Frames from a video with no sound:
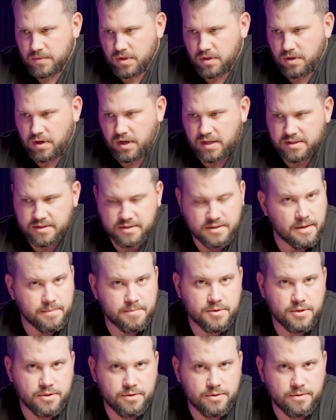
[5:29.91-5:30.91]
All right,
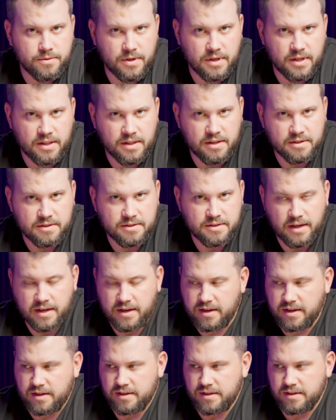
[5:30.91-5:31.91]
step 2 in this
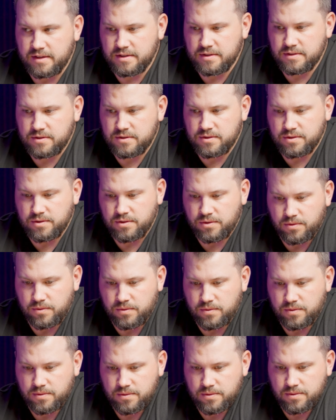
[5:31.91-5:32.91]
edit is
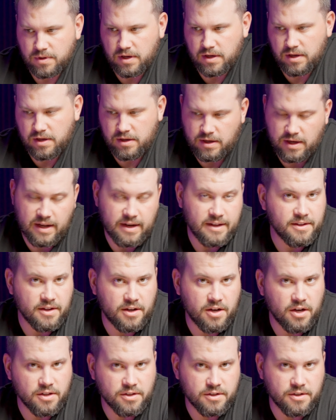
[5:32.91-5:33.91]
to edit the
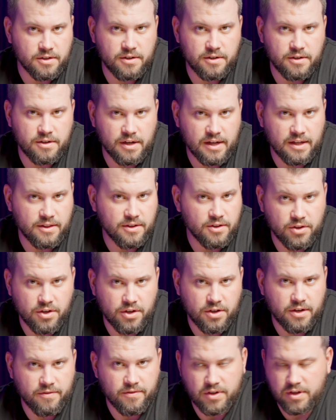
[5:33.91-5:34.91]
color and the
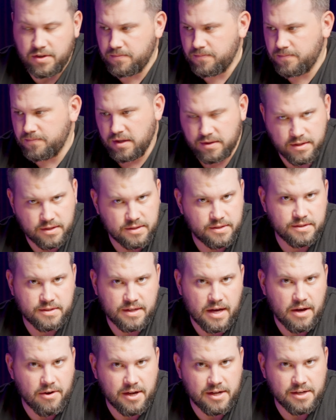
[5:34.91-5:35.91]
look of it. This is
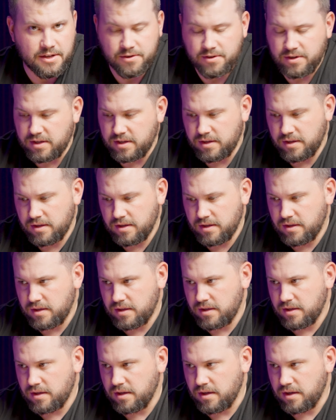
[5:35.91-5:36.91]
how I do it.
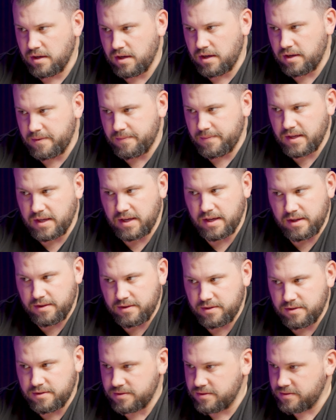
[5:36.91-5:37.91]

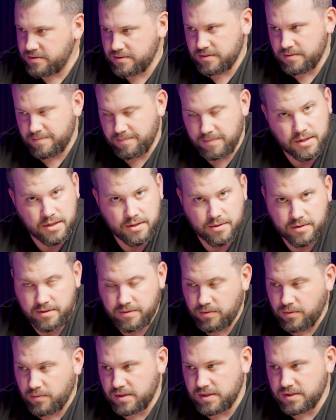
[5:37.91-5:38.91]
Again, there's a million
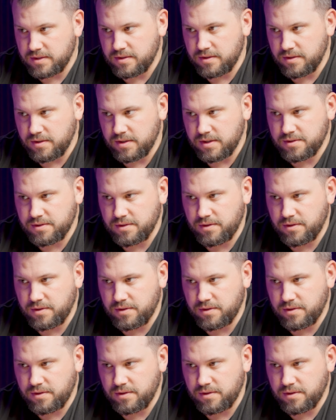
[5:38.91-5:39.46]
different ways to do this.